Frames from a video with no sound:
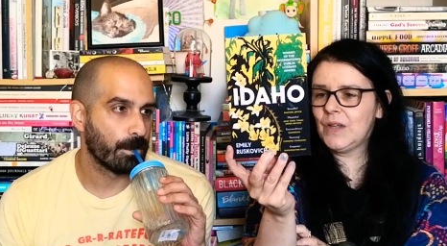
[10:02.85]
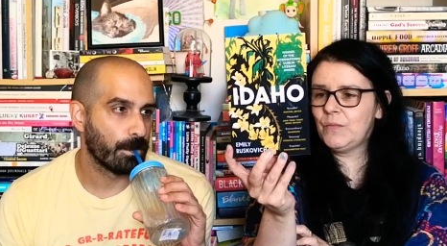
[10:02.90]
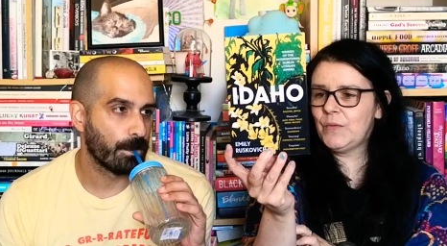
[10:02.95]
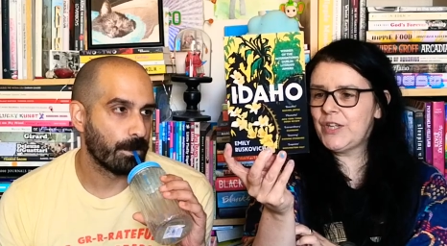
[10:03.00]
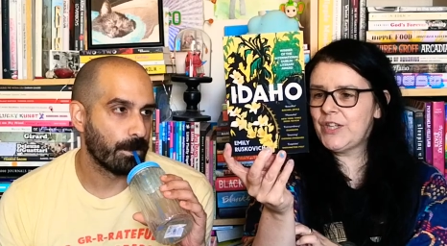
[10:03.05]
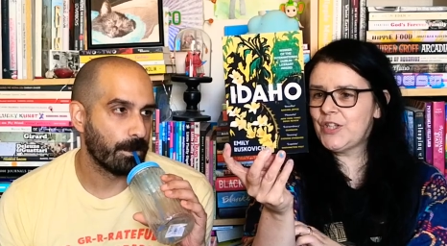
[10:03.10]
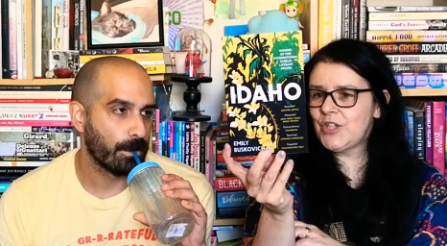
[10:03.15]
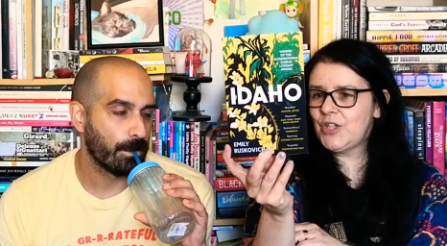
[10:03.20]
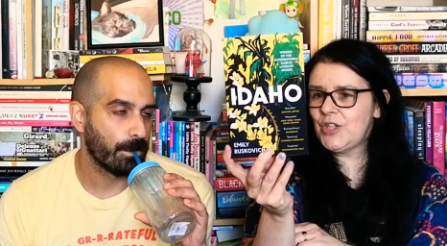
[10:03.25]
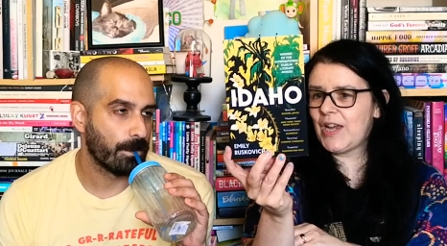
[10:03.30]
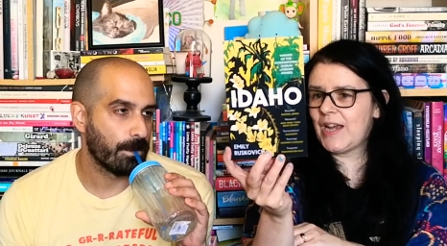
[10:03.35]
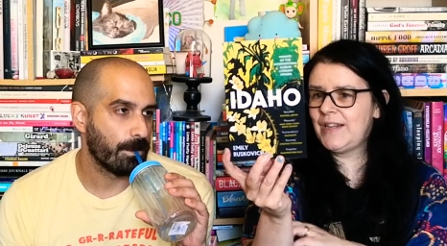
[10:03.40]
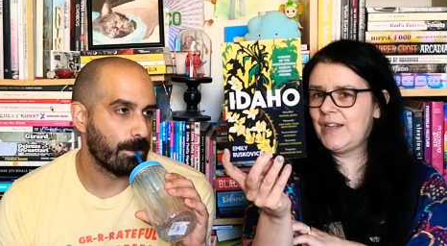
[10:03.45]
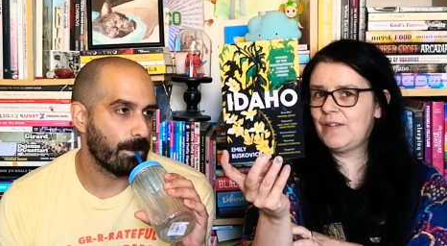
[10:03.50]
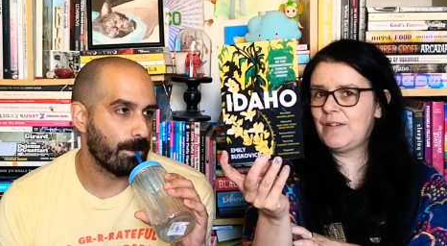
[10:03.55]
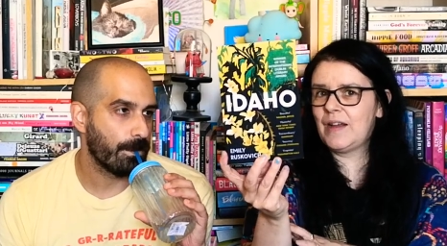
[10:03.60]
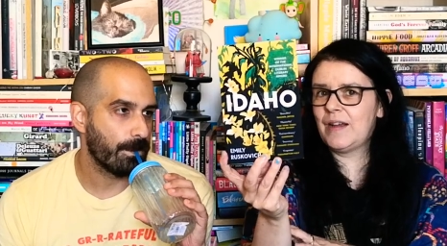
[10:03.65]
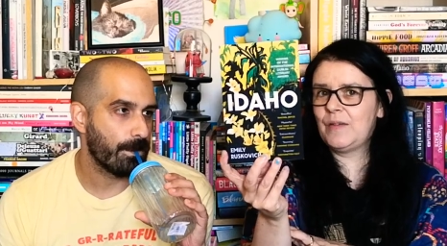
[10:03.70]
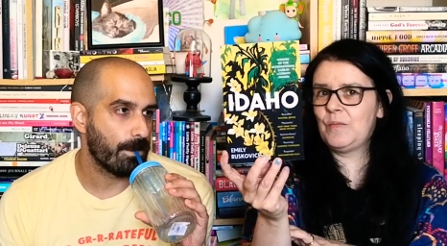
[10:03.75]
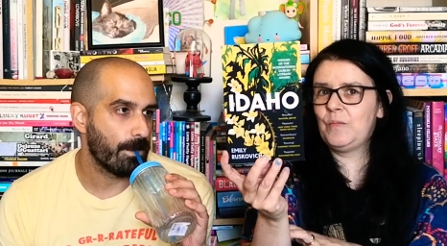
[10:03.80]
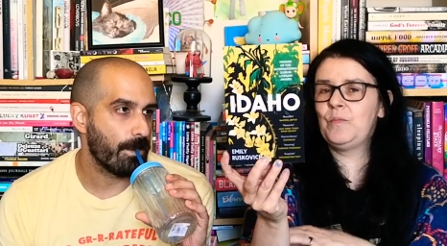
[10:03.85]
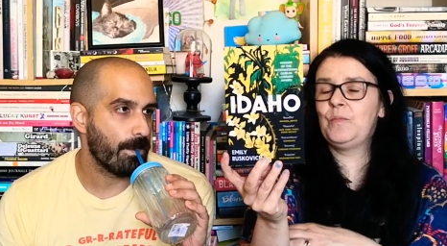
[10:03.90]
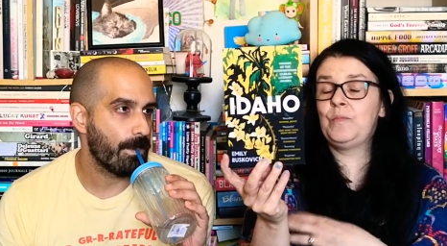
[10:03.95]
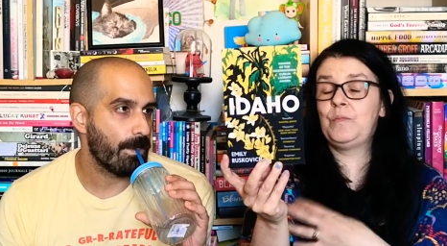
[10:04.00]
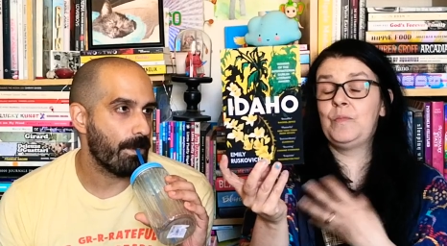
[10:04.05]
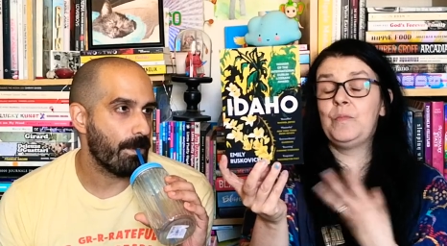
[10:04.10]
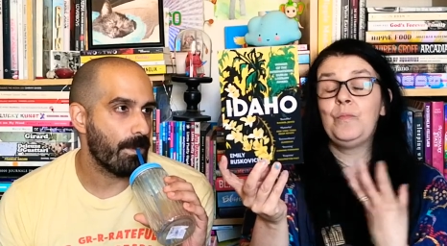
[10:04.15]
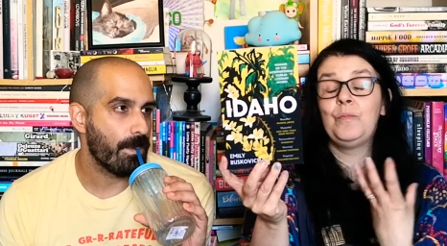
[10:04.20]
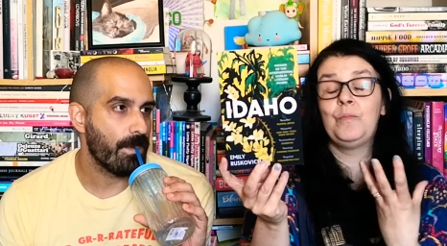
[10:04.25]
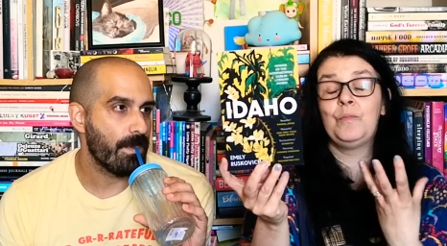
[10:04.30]
Speaker 1: which I know
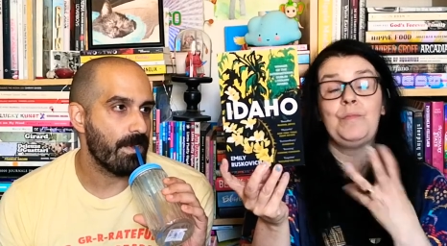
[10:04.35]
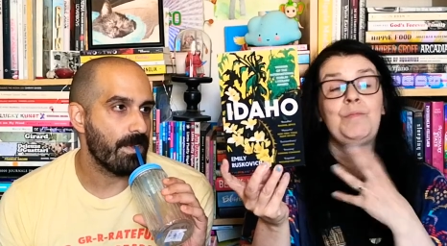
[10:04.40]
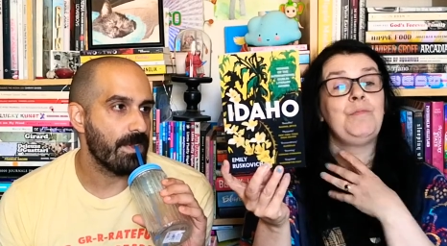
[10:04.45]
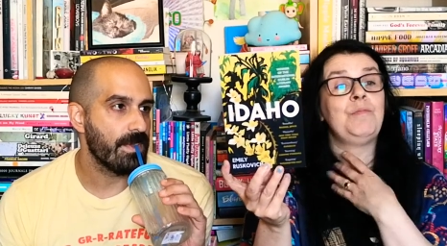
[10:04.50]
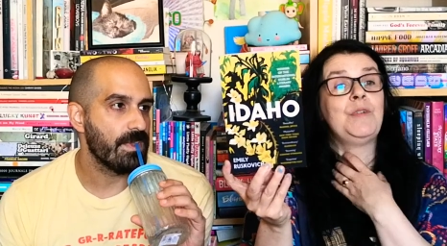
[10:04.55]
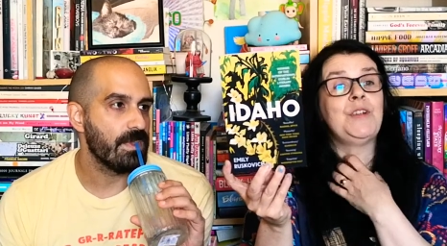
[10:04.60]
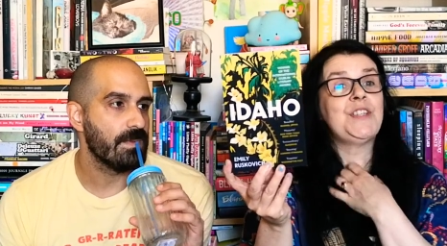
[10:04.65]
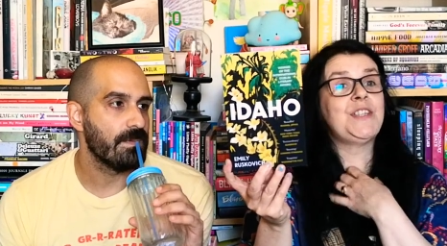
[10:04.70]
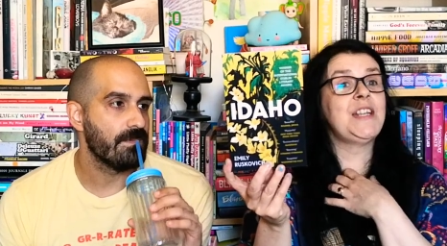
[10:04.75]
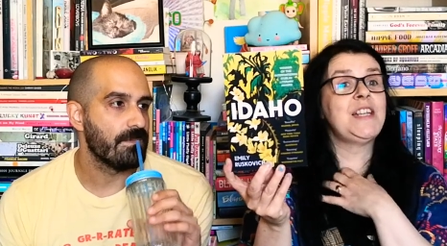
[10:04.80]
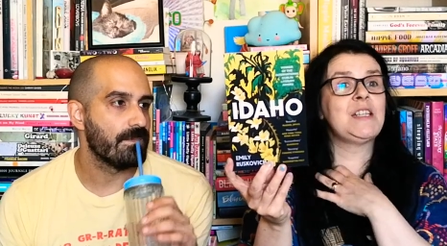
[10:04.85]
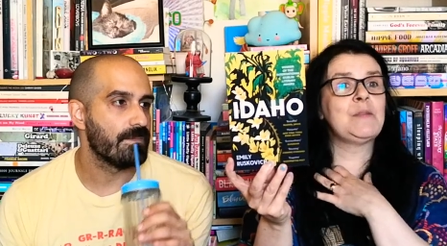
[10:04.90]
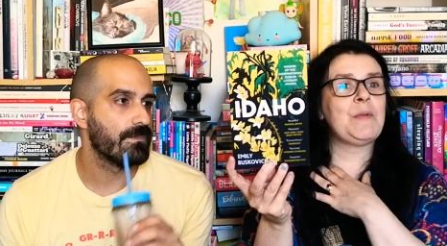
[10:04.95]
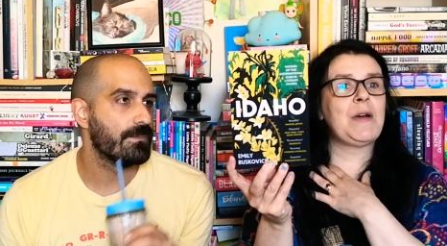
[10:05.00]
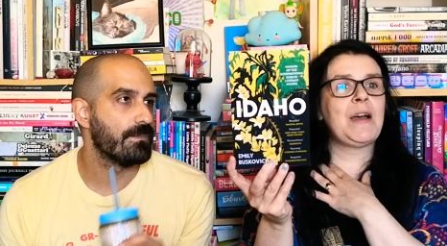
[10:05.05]
which since